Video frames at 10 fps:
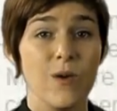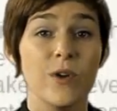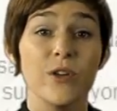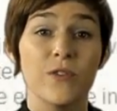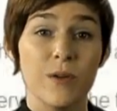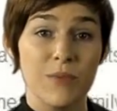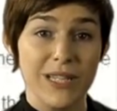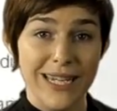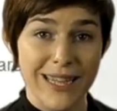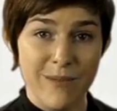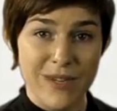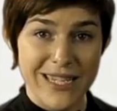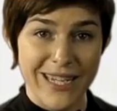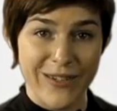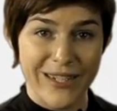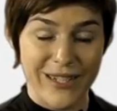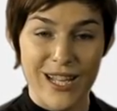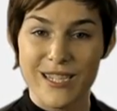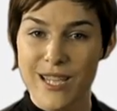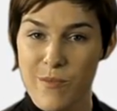When you have completed the material,
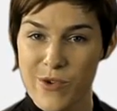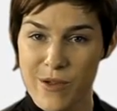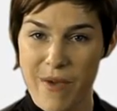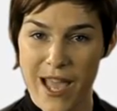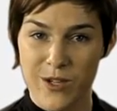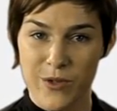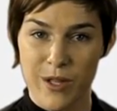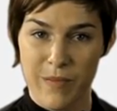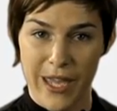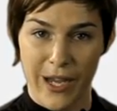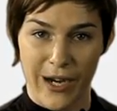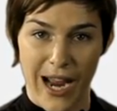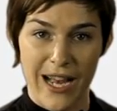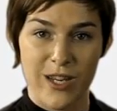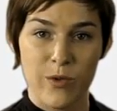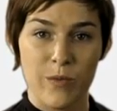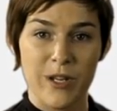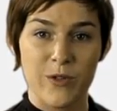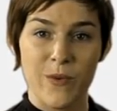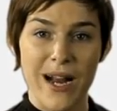a summary page will appear and you will
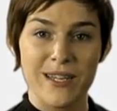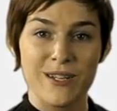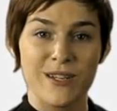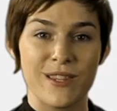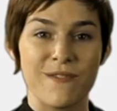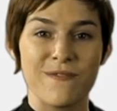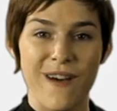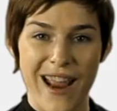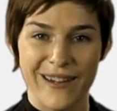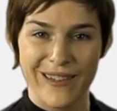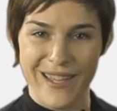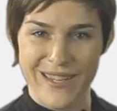be directed to the final